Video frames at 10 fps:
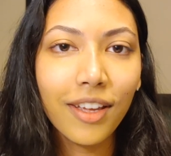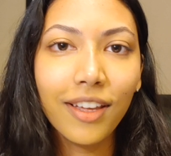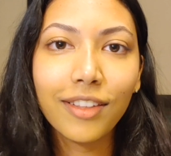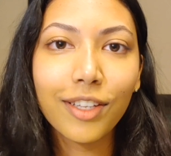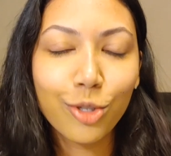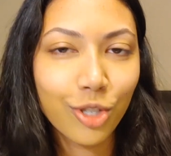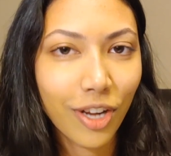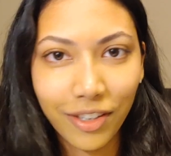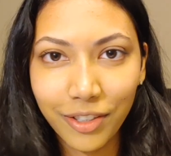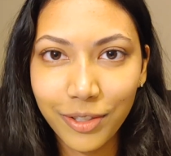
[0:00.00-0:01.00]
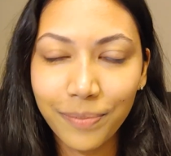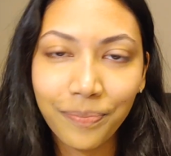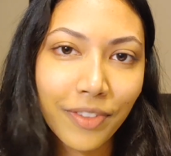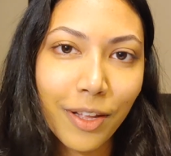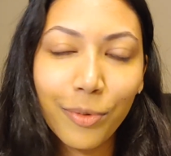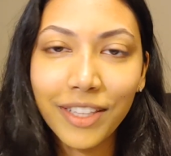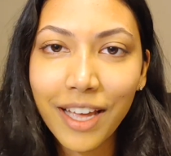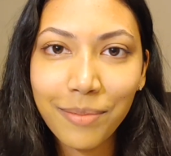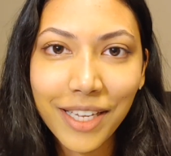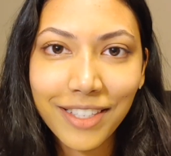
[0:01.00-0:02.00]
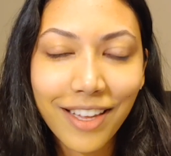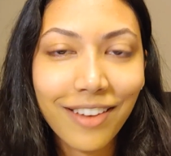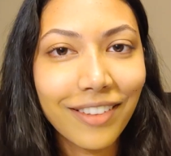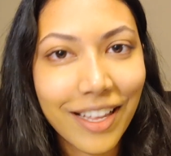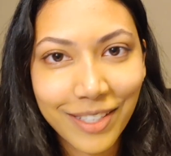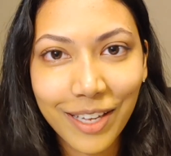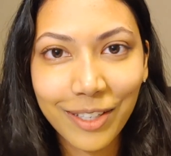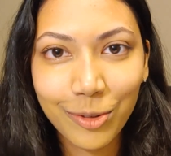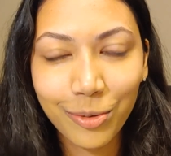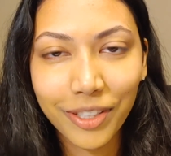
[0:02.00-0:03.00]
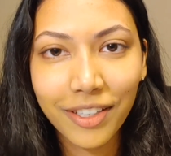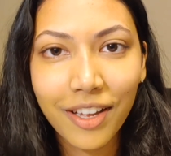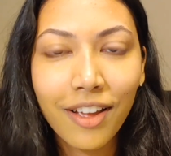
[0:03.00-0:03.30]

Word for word: in this challenge. With that being said, let's get into it.